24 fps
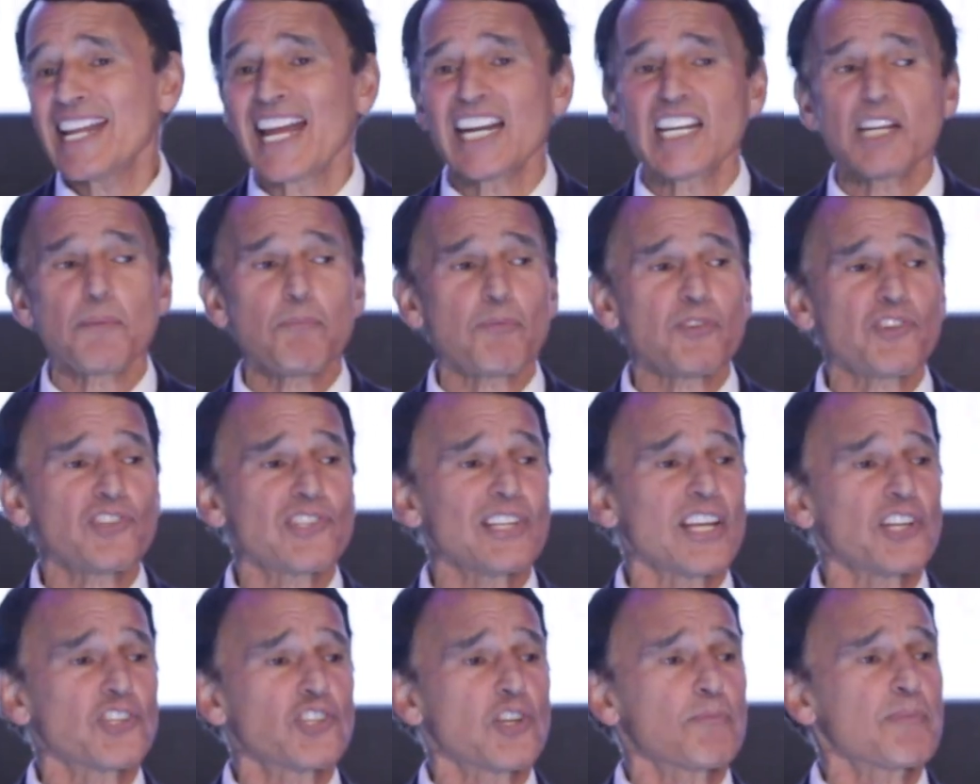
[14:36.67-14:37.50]

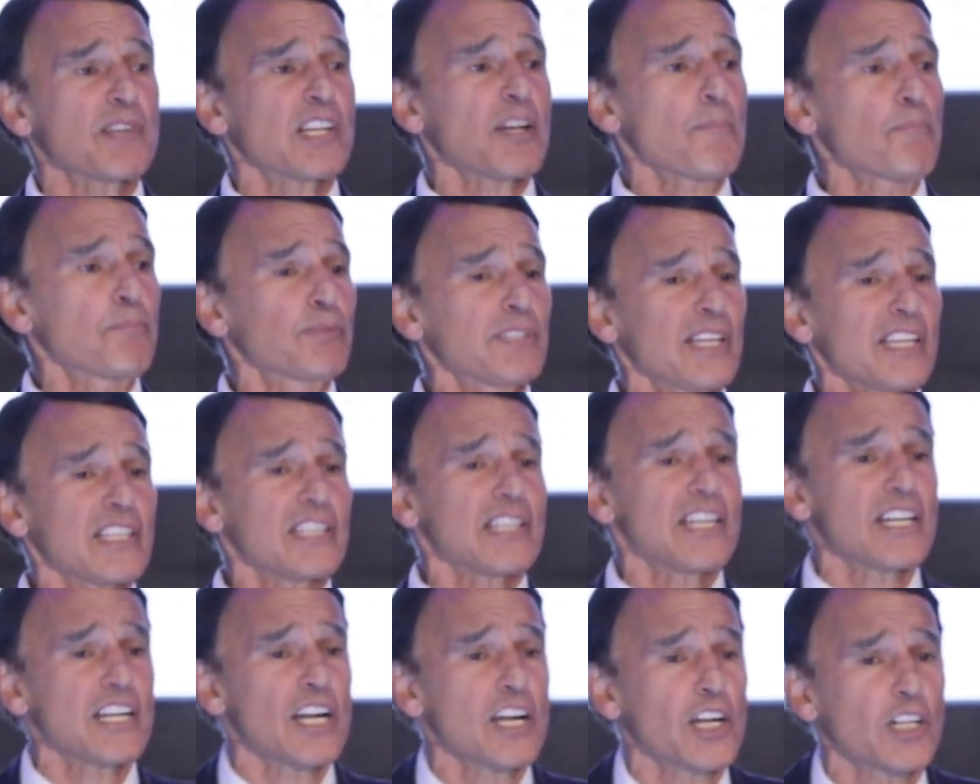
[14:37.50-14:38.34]
90% should be
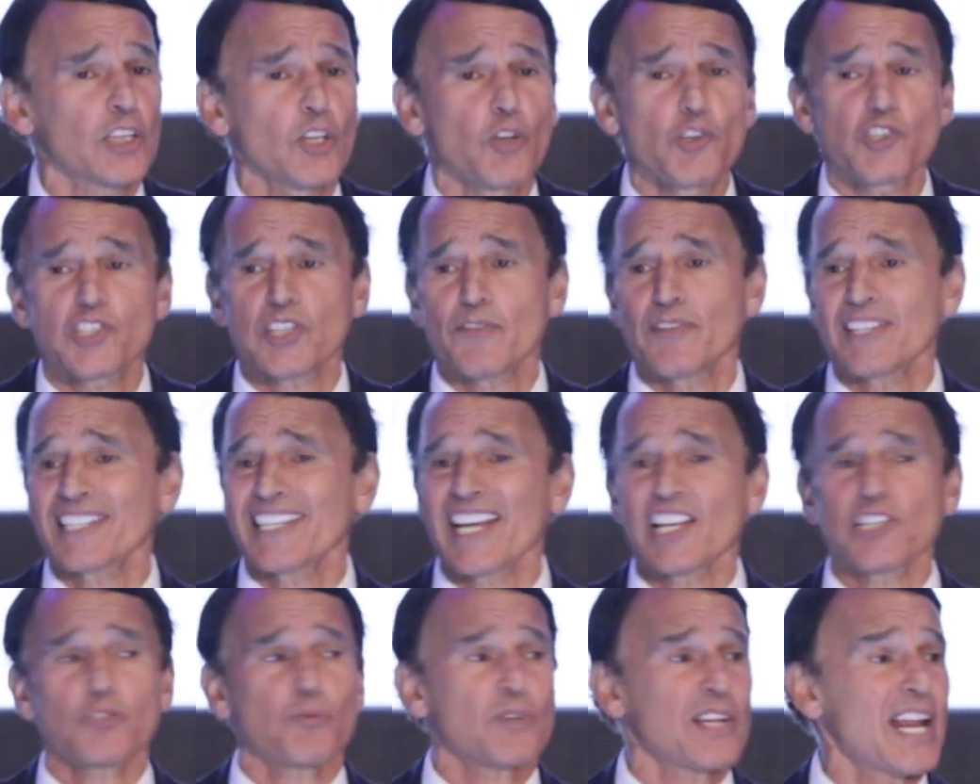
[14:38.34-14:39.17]
completely conclusive,
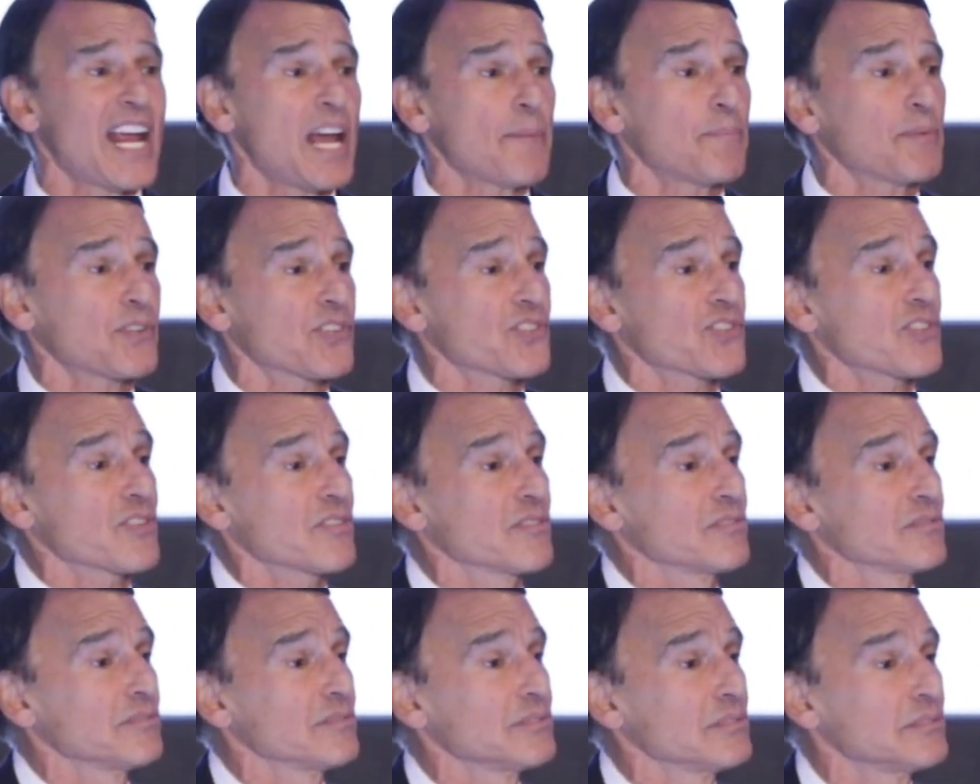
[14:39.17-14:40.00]
and guess what
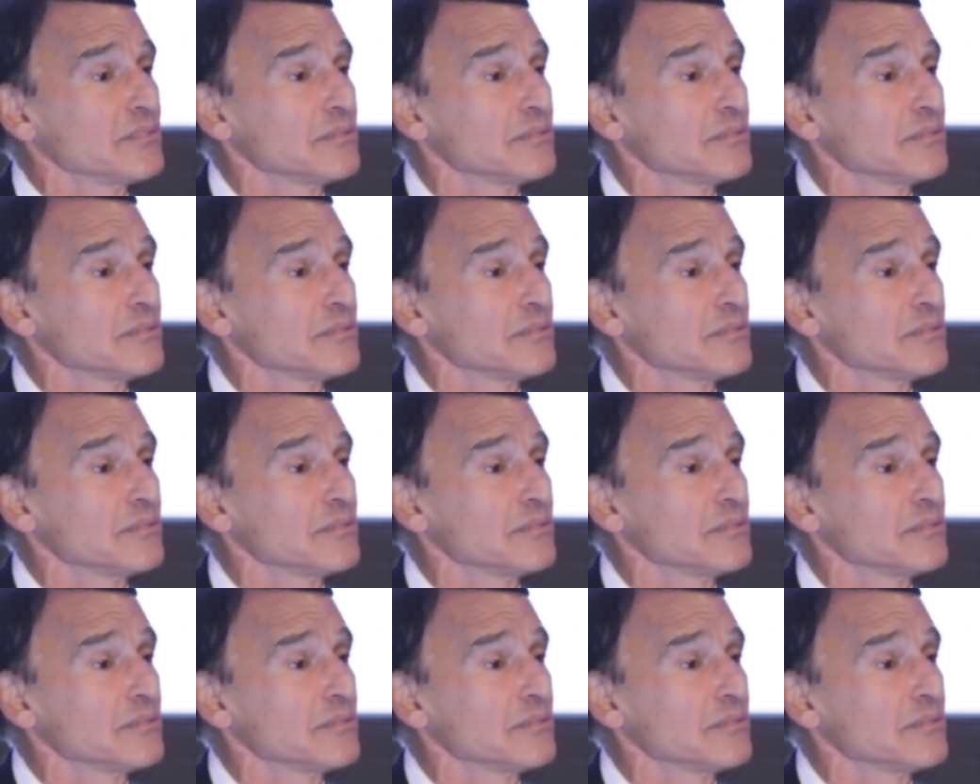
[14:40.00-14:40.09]
happens?